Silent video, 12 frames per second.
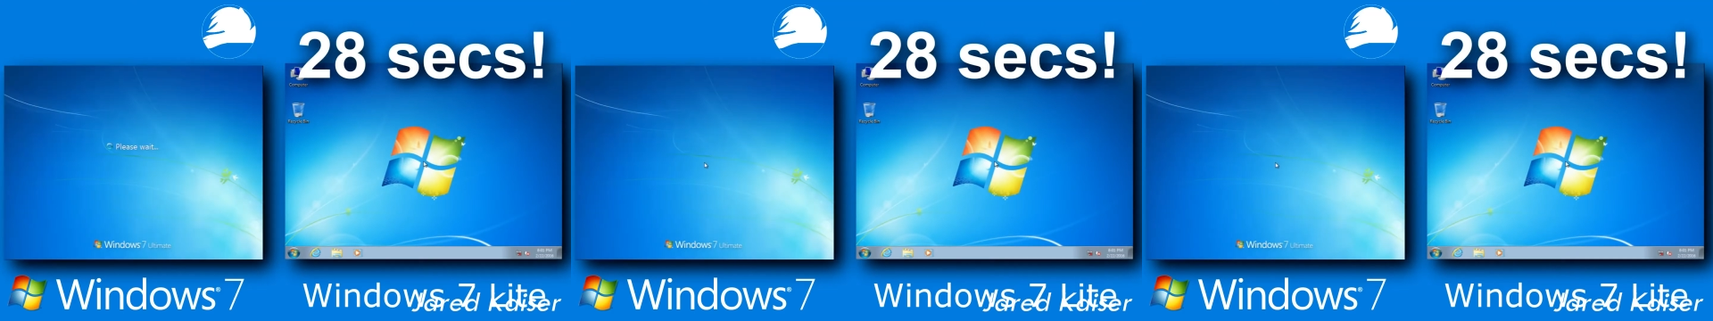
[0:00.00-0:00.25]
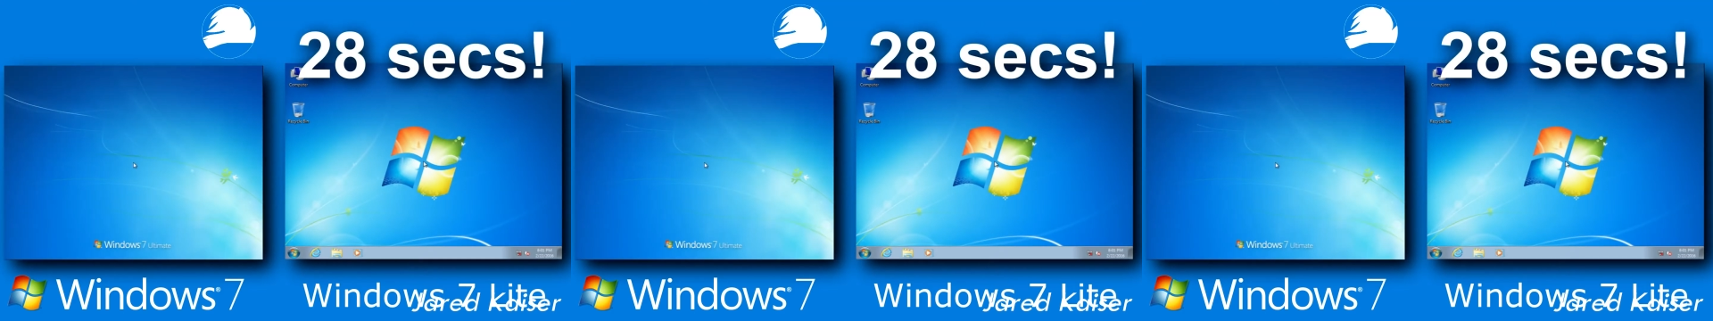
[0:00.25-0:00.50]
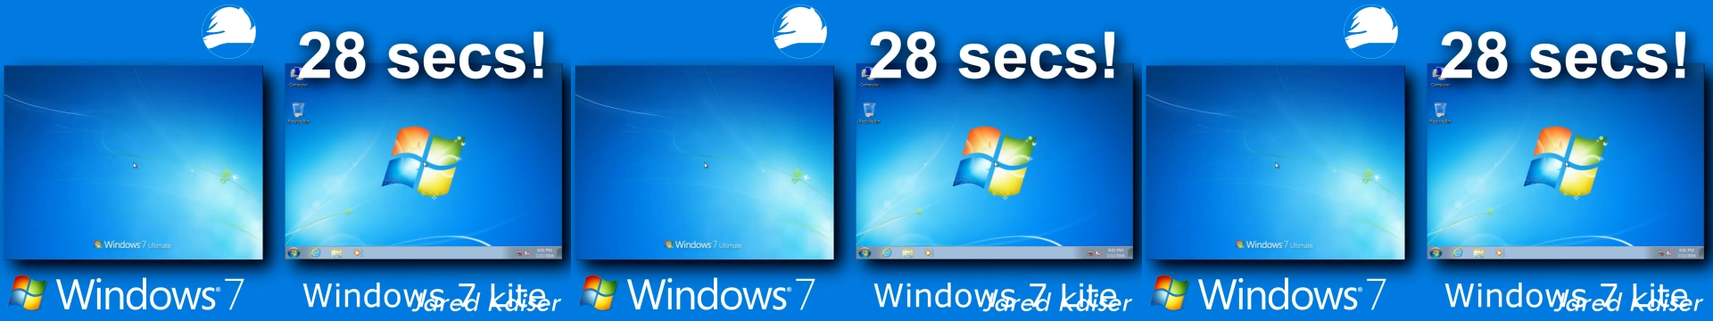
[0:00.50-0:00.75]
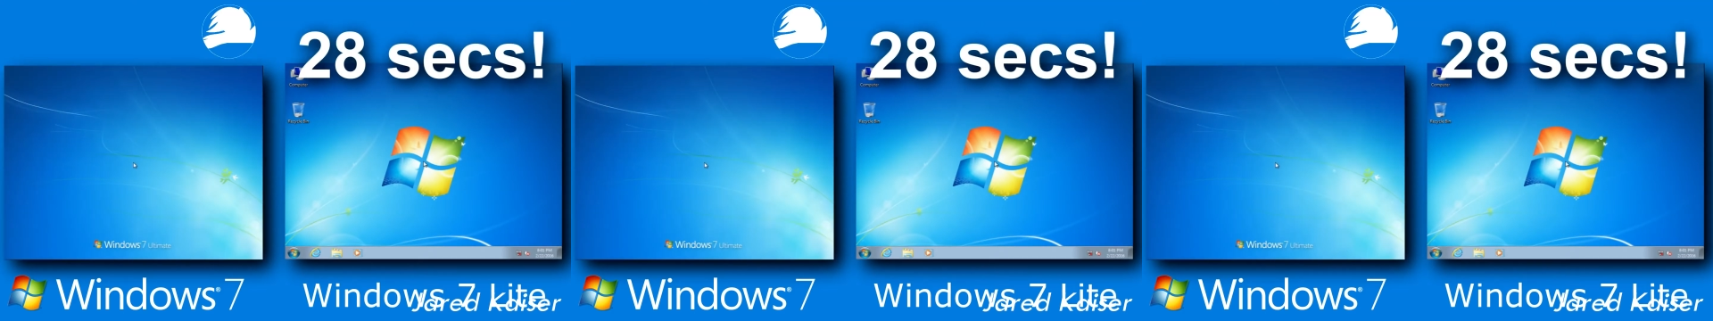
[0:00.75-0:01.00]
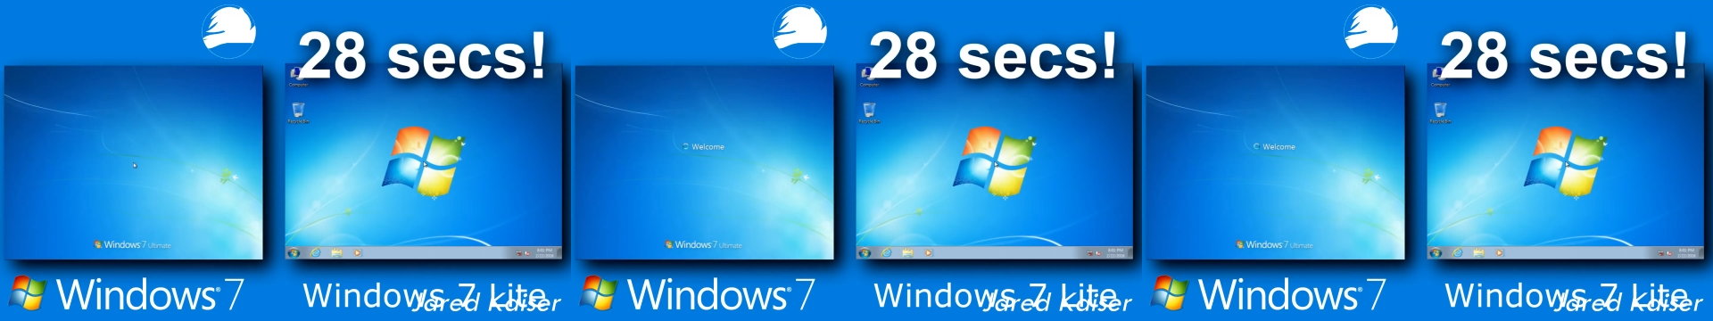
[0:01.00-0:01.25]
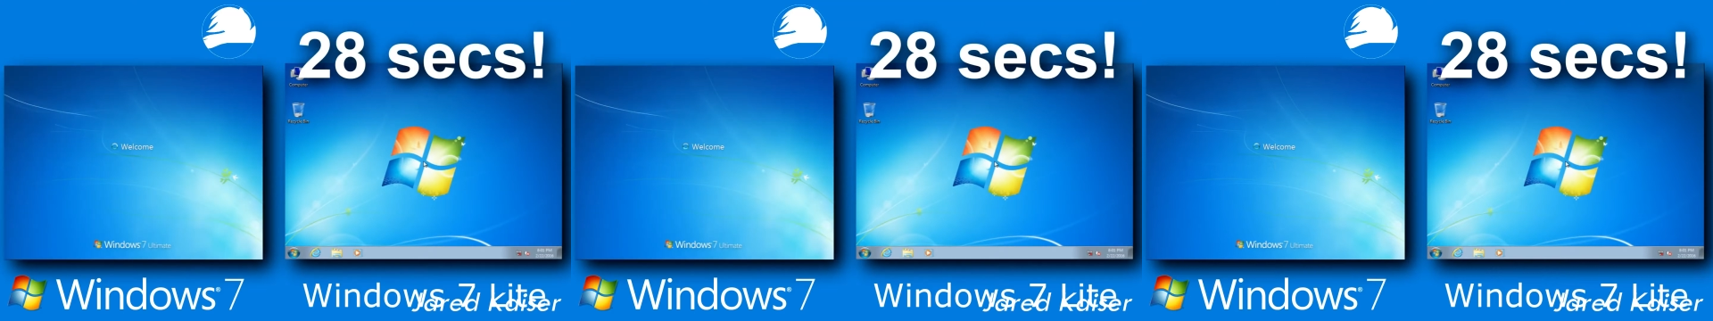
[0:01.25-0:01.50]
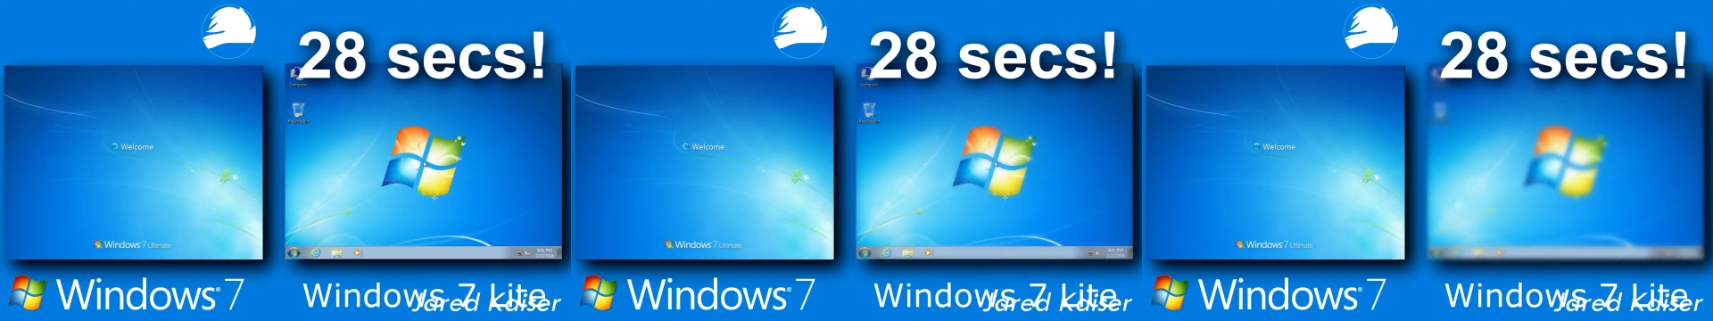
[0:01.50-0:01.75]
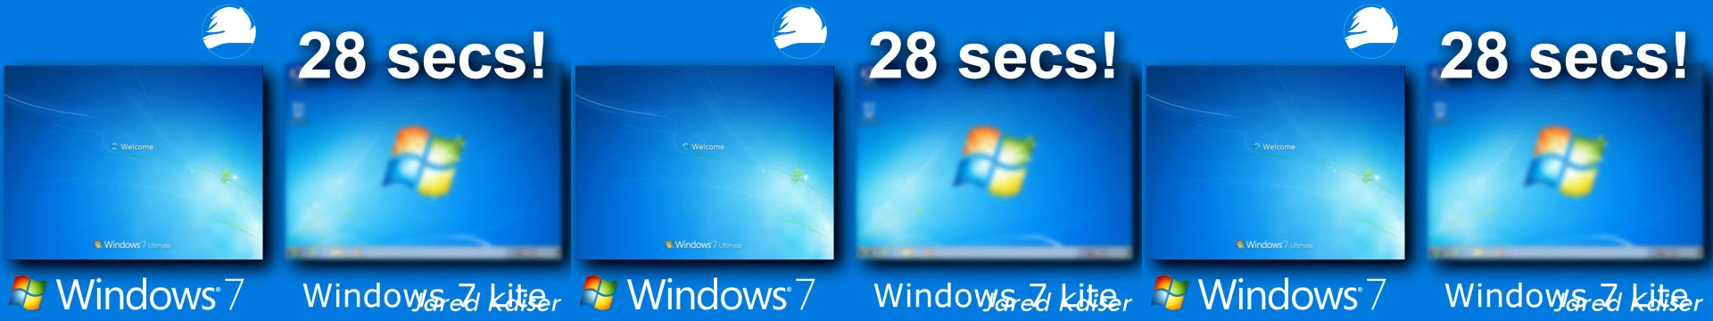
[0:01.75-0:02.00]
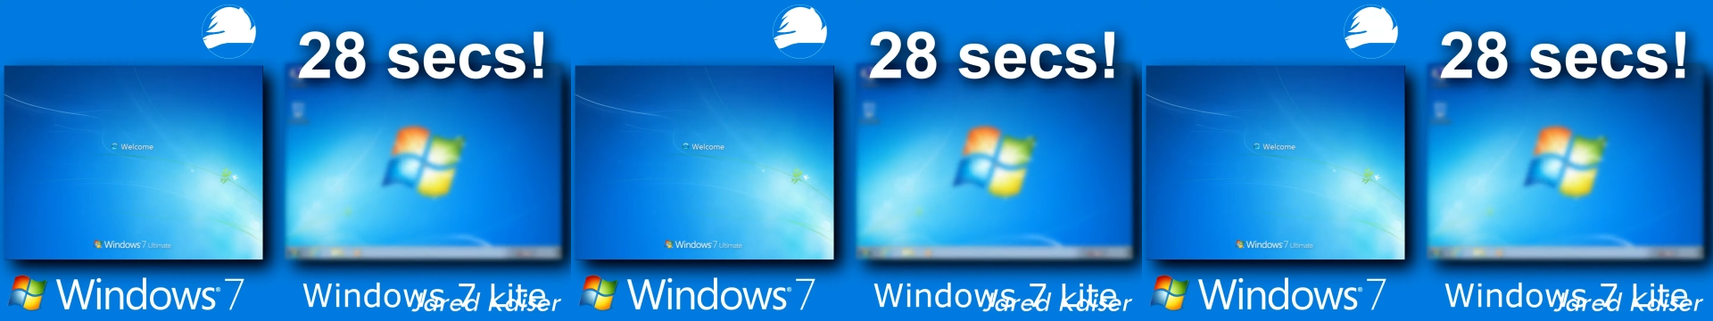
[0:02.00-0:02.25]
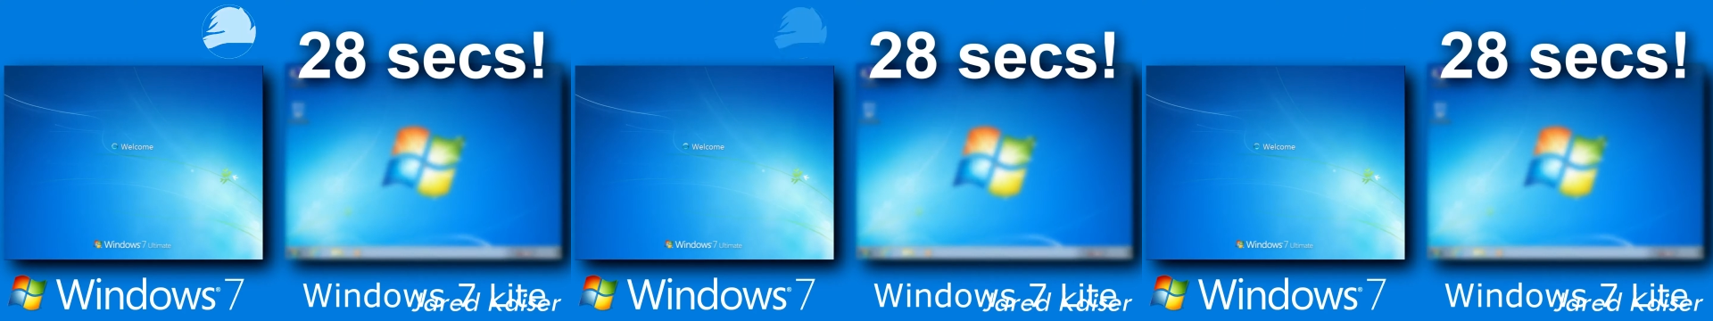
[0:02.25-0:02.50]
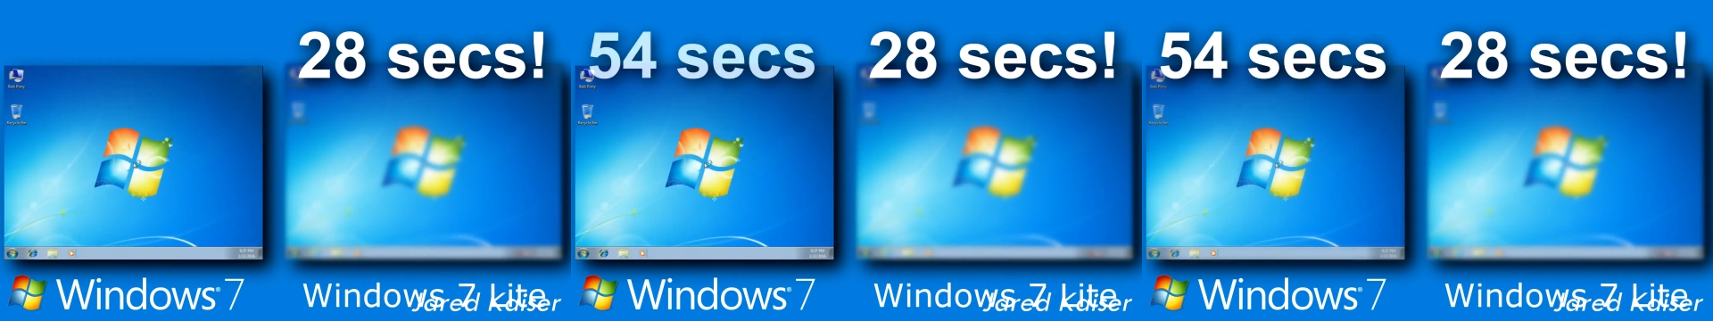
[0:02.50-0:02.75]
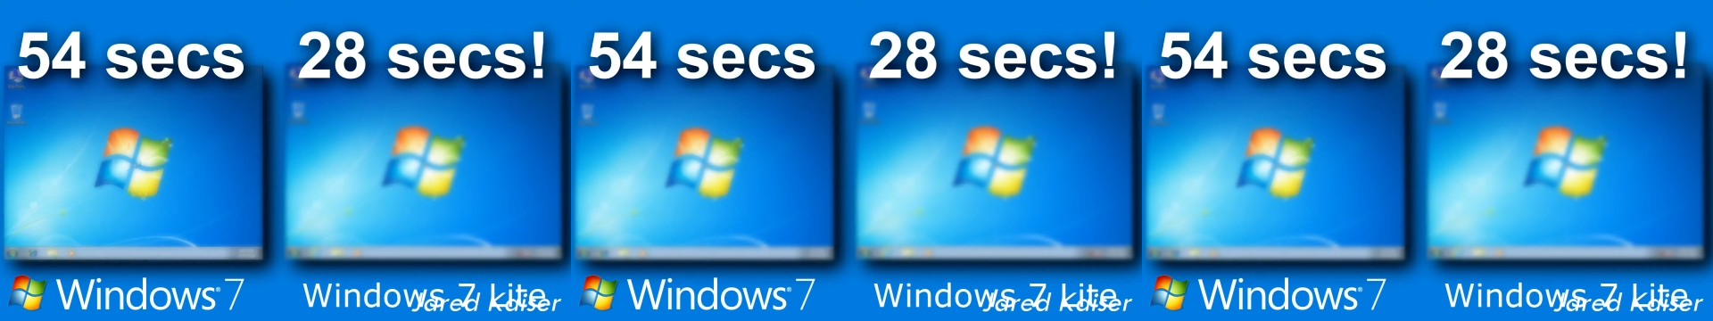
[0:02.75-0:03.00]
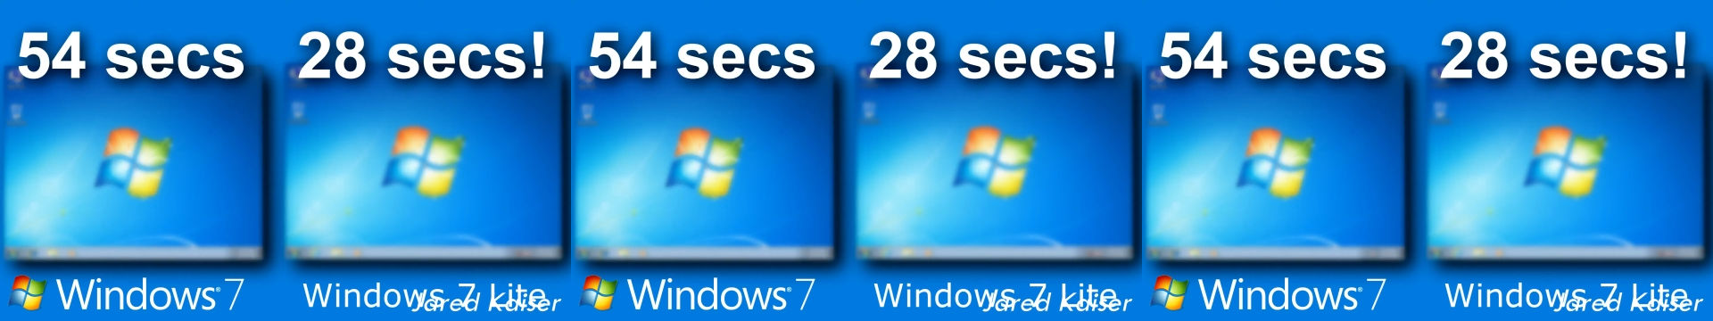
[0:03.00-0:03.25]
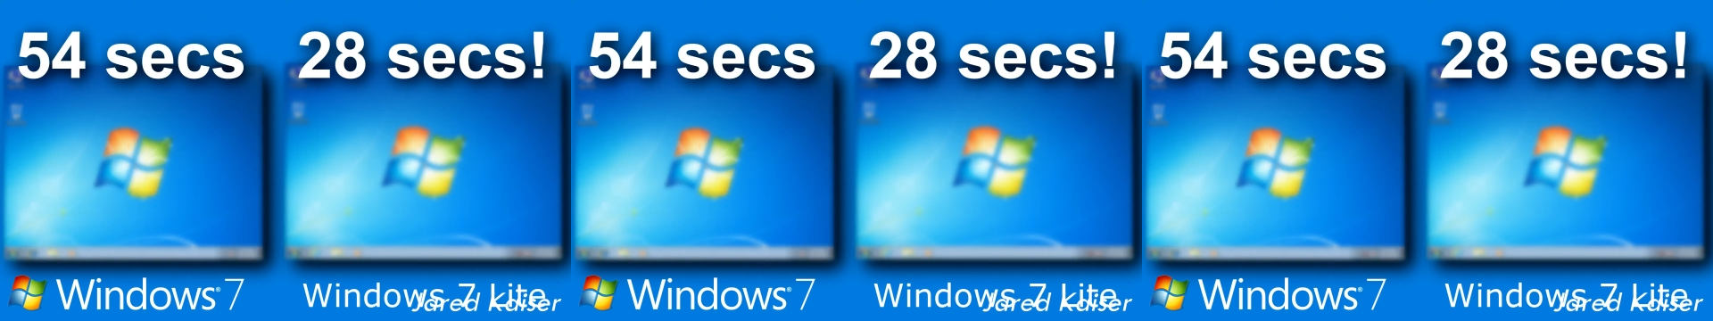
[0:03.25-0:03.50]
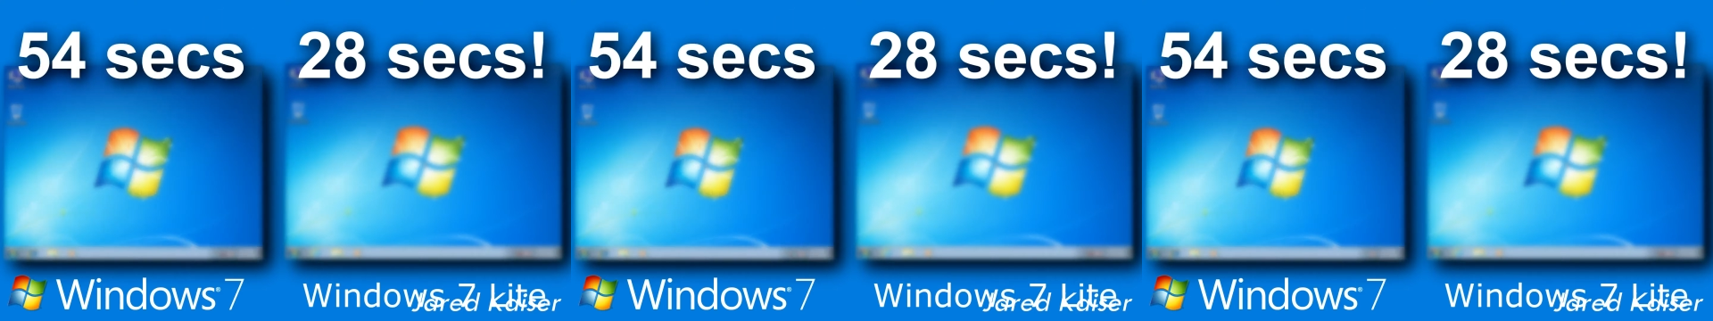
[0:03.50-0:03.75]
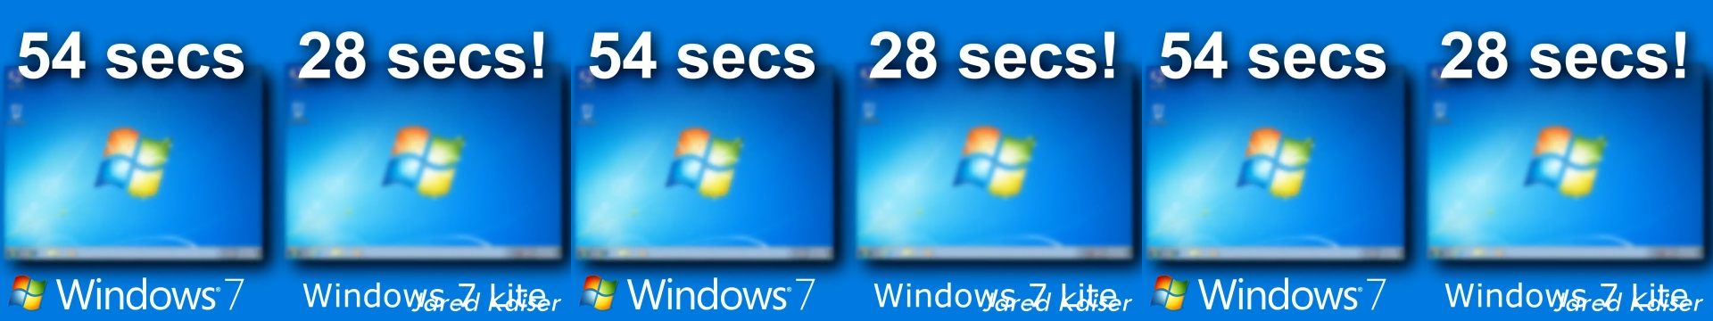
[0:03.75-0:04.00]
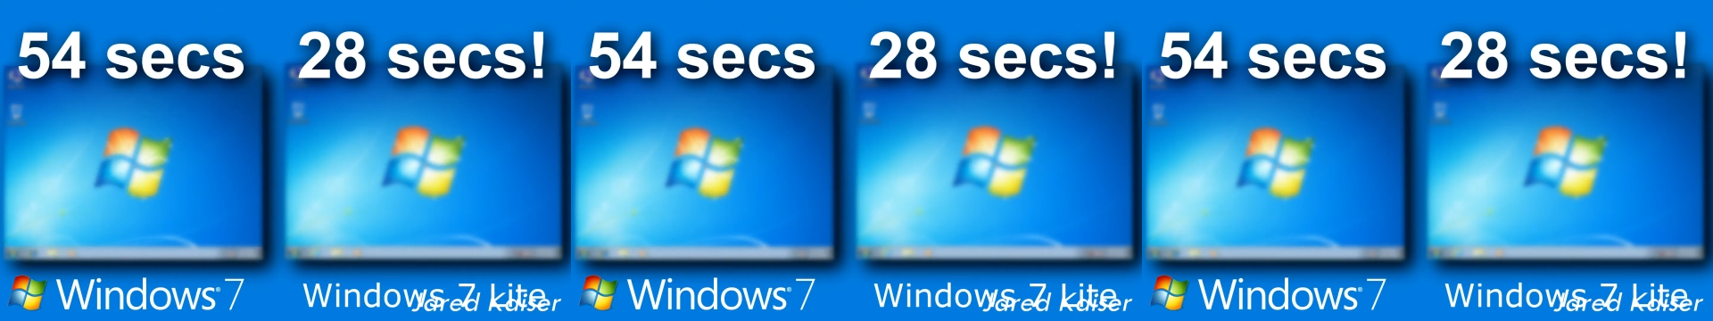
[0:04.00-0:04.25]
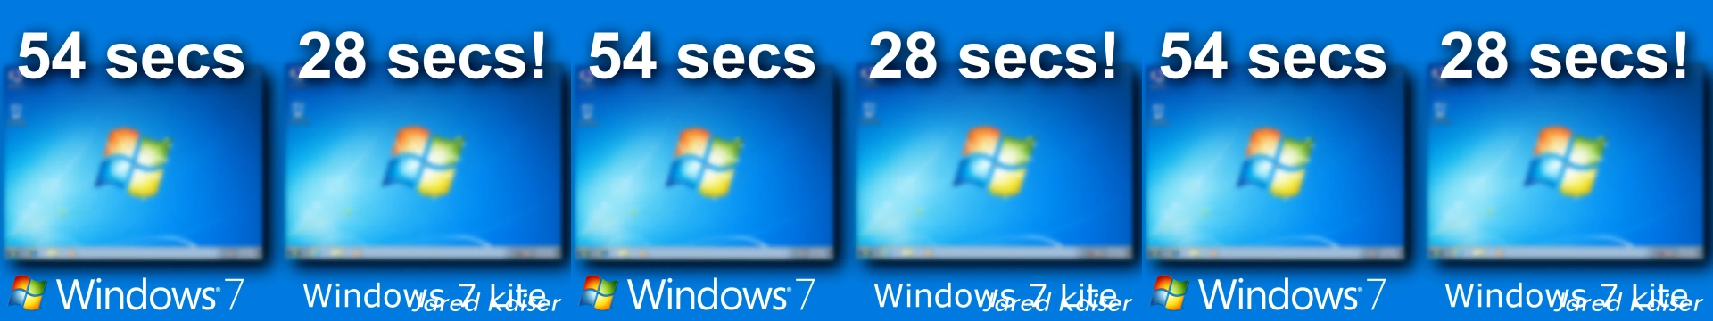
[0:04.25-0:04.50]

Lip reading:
(no speaker visible)